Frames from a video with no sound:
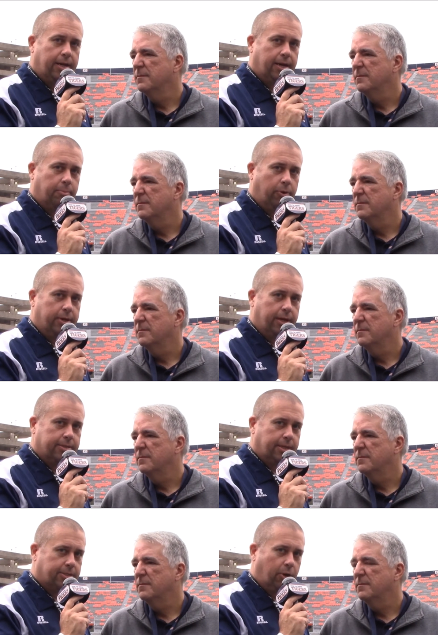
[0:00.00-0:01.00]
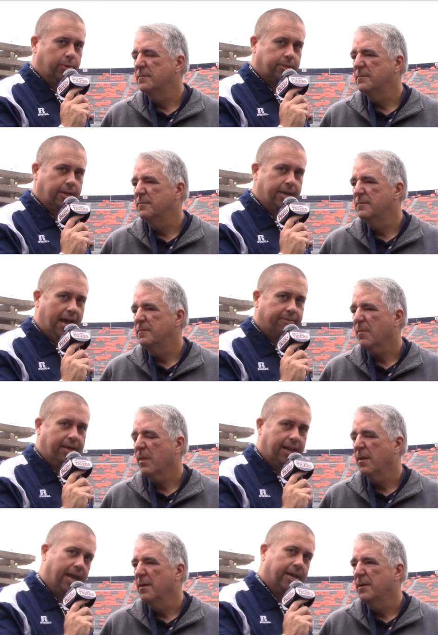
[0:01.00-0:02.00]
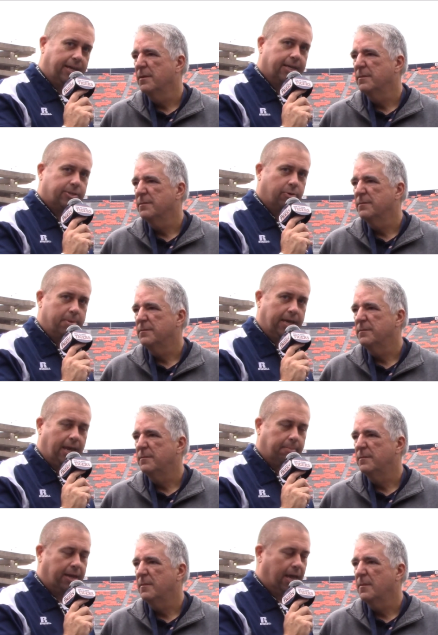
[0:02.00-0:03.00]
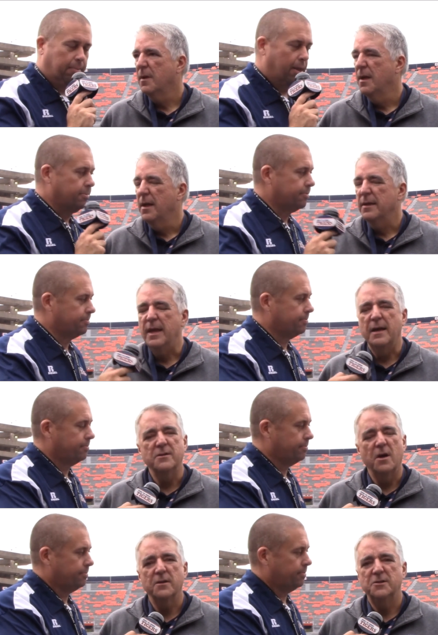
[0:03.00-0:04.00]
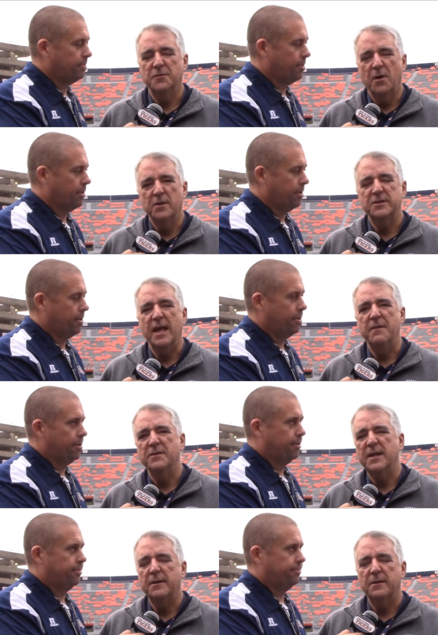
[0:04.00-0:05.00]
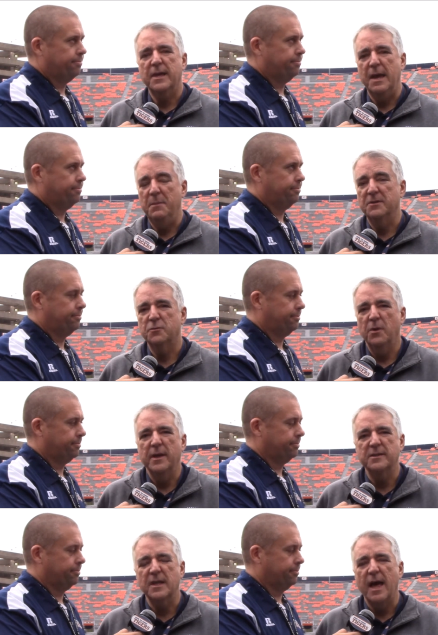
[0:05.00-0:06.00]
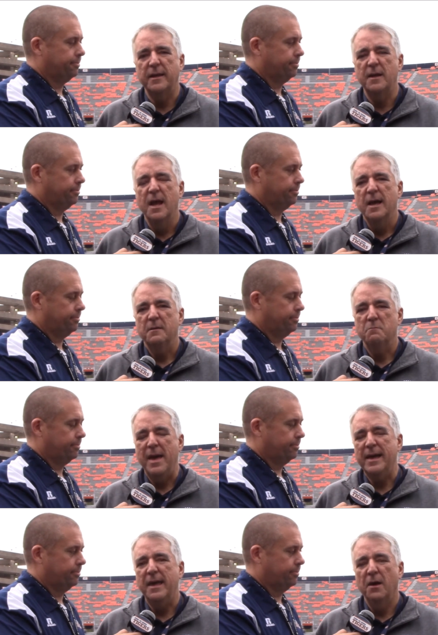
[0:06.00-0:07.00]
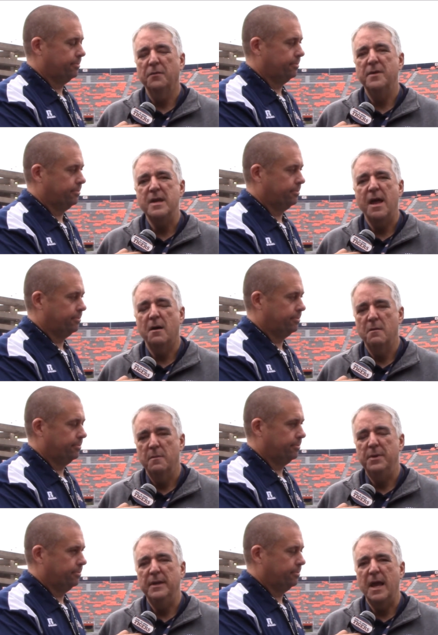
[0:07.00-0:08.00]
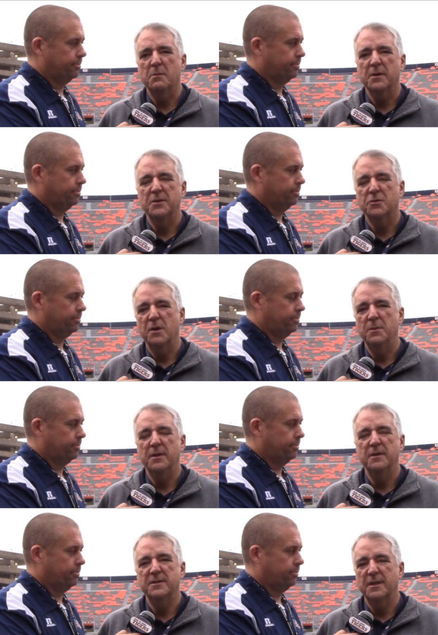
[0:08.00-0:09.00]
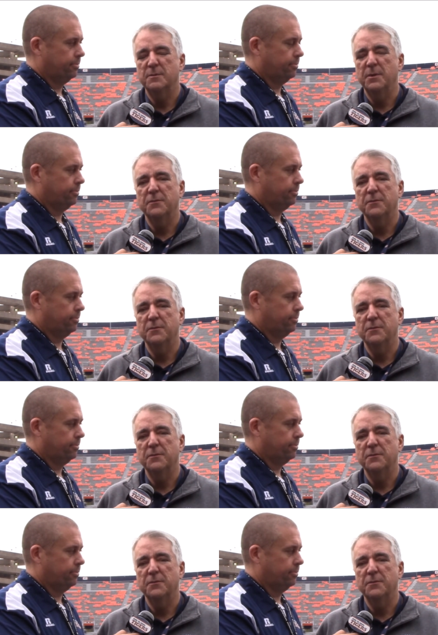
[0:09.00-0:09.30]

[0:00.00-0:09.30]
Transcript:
Speaker 1: uh, boy, it's it's always good to have that heading into a big game like Alabama.
Speaker 2: Yeah, I talked to Javaris Davis after the game. He's really excited, back healthy now, being able to contribute. He said it's been